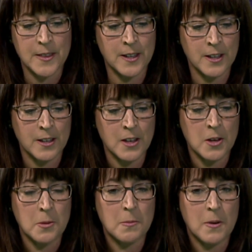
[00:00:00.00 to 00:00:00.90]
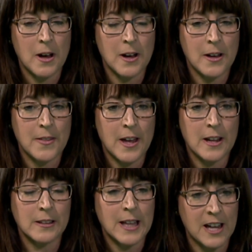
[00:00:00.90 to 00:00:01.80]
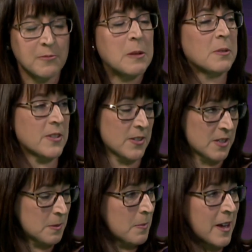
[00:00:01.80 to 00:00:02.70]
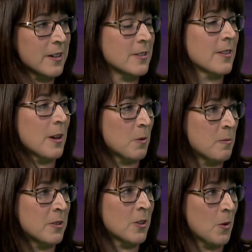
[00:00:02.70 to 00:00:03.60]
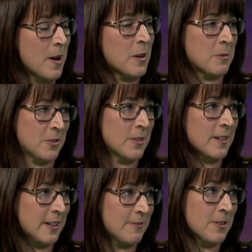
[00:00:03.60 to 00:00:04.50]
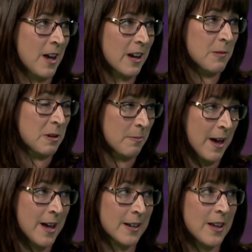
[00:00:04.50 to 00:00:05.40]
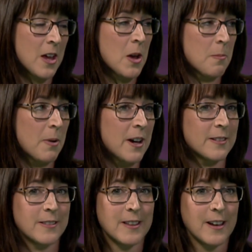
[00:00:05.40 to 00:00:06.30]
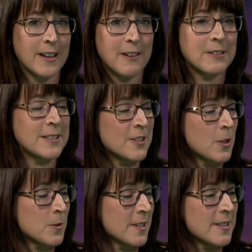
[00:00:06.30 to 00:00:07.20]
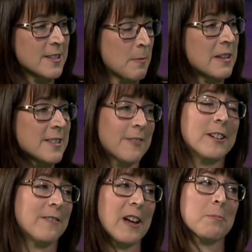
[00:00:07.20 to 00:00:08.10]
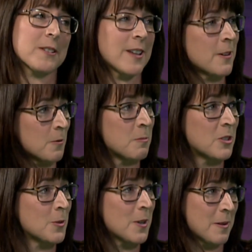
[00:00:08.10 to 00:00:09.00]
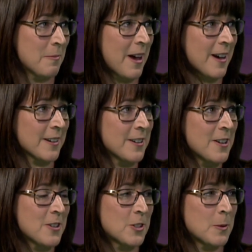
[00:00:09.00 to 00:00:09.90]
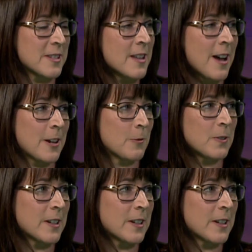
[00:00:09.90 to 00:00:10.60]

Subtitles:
think that a lot of people suspect that women go out on maternity leave, they're not coming back. Yeah. But evidence shows us about 75% of women do come back. So it's not a